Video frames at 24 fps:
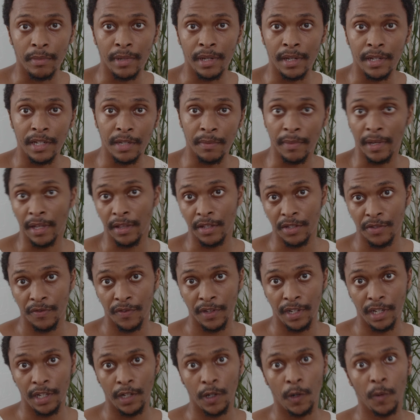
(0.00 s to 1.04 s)
me to make this
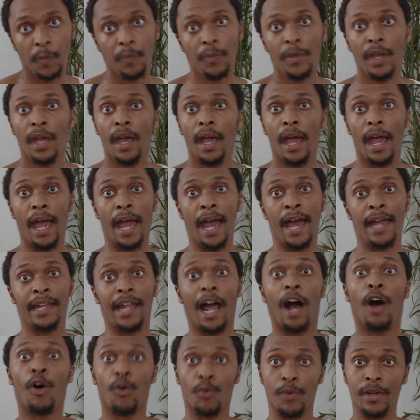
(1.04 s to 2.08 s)
video, and
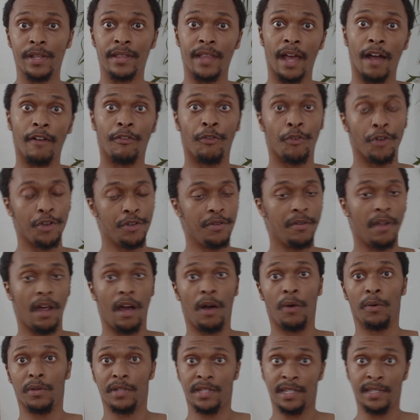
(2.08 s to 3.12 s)
I'll read that for you
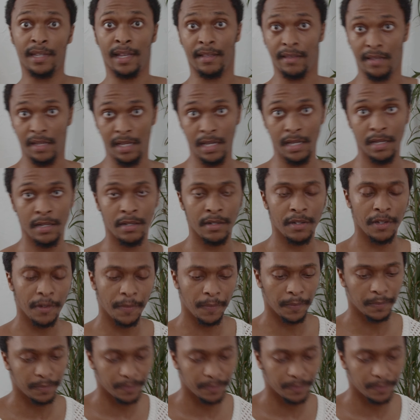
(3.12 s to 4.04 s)
now. It's at the end.